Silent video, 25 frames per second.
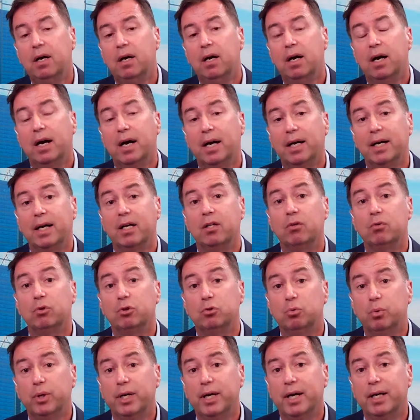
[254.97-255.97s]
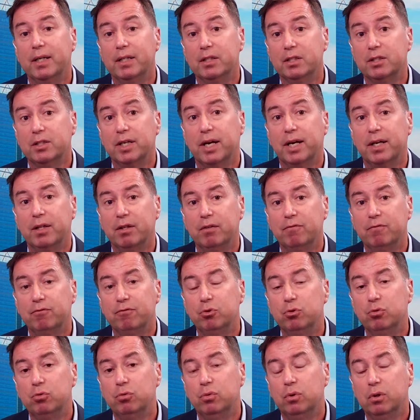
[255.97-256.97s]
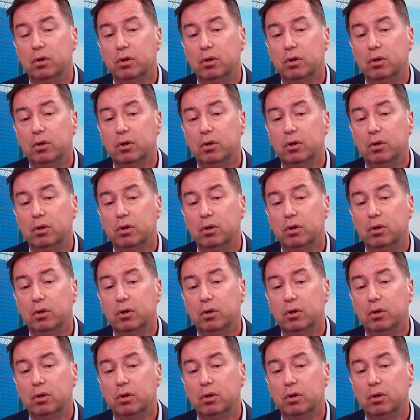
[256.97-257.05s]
In other words, we understand the full